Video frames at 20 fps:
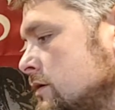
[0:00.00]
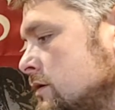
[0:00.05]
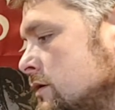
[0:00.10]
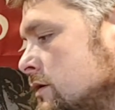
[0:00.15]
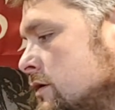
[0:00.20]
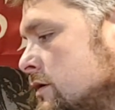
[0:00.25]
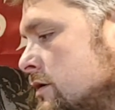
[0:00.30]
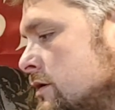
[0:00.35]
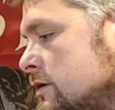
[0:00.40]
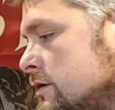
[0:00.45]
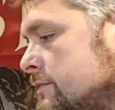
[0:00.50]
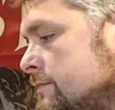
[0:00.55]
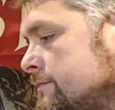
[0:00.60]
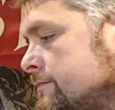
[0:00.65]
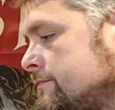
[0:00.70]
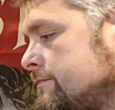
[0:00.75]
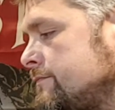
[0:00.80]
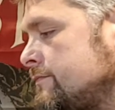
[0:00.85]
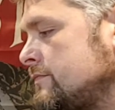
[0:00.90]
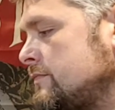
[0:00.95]

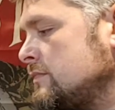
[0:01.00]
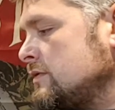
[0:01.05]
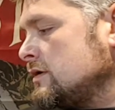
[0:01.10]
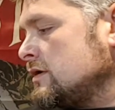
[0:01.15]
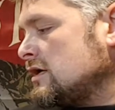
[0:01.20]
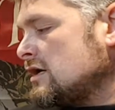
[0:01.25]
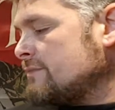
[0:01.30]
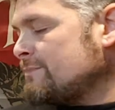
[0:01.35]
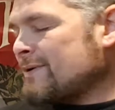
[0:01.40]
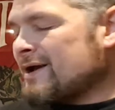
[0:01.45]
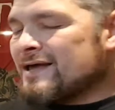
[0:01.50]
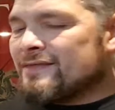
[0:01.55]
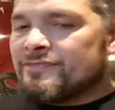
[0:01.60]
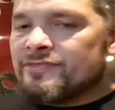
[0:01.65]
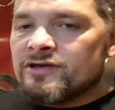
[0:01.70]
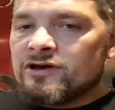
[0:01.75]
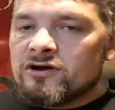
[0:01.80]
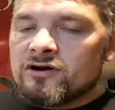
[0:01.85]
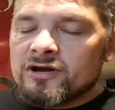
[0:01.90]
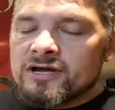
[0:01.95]
Um, a band
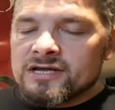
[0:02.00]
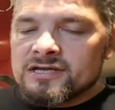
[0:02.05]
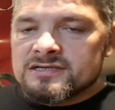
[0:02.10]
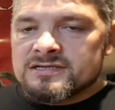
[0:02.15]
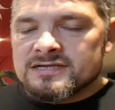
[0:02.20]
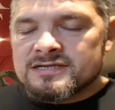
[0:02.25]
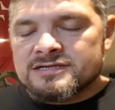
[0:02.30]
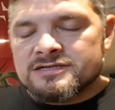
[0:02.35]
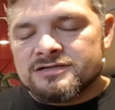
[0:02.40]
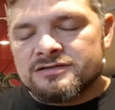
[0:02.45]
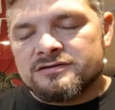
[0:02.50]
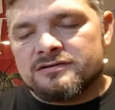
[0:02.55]
that I did